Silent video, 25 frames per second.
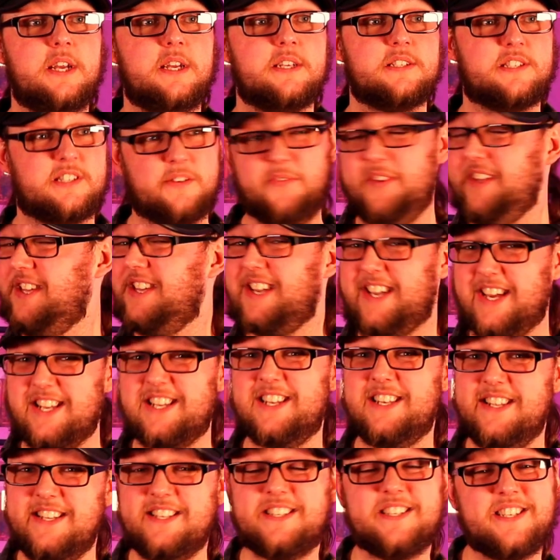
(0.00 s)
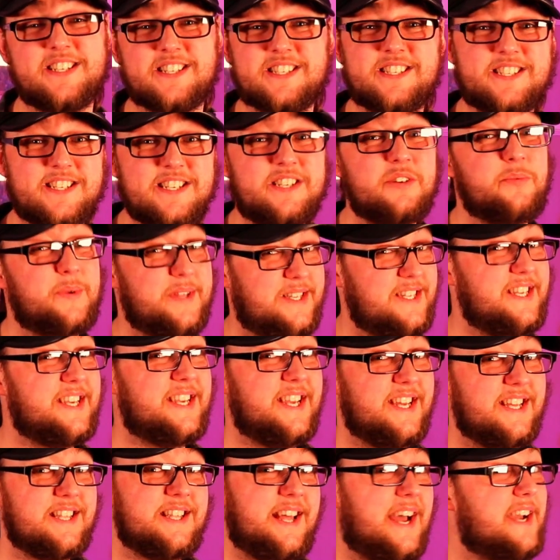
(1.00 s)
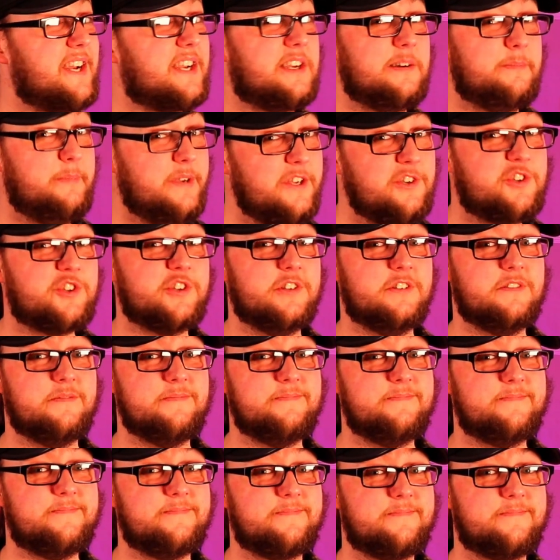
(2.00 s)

Something you're going to need to consider when you get that commission.